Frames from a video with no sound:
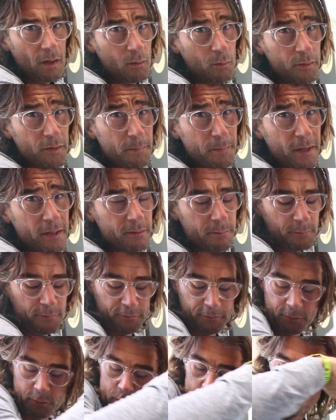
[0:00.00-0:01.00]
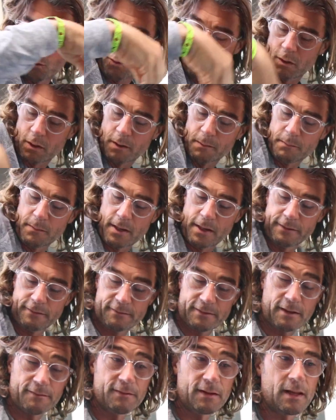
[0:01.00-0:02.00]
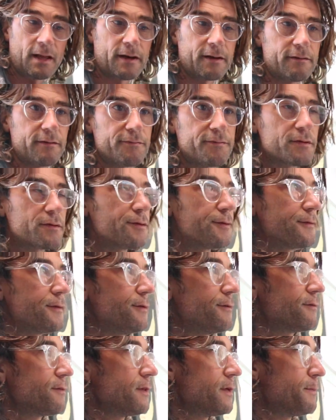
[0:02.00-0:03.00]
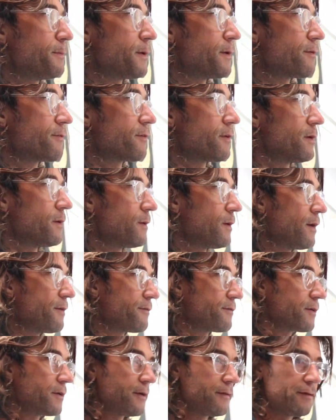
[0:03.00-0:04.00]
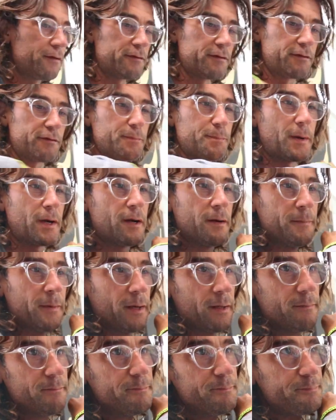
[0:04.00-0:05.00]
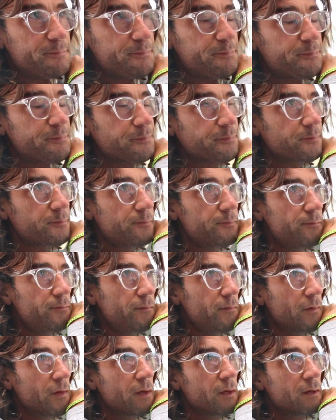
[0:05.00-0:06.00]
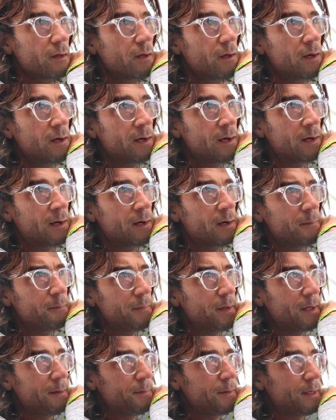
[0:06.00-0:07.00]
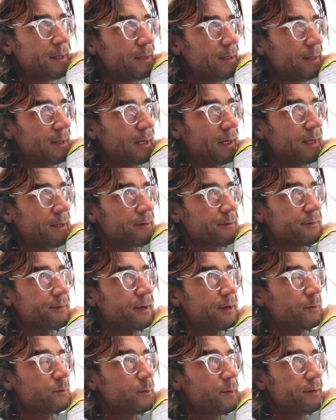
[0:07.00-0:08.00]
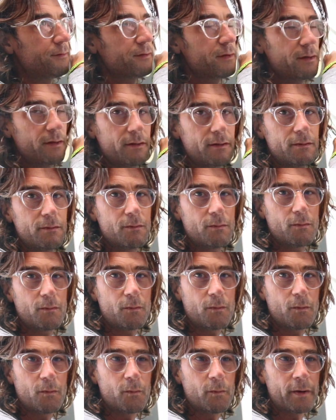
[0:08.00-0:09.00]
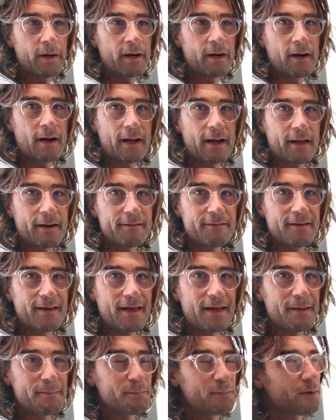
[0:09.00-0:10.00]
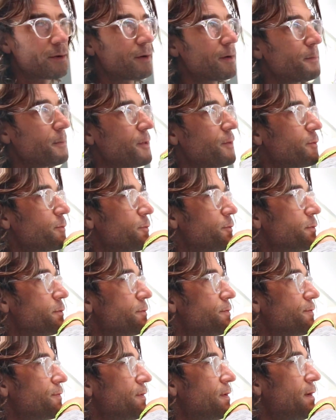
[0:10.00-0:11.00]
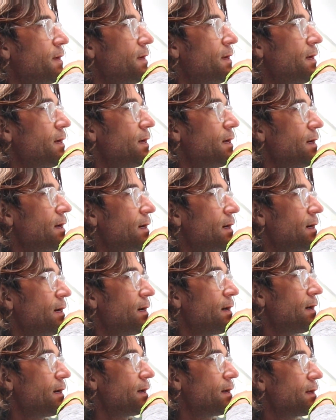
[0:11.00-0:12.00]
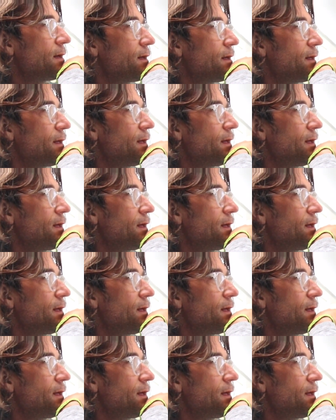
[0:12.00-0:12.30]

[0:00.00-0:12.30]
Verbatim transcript: when the bedroom is too warm, I just have a lot of difficulty sleeping. So I started this experiment uh, maybe eight or ten weeks ago where I got a tent, put it up on the roof, uh,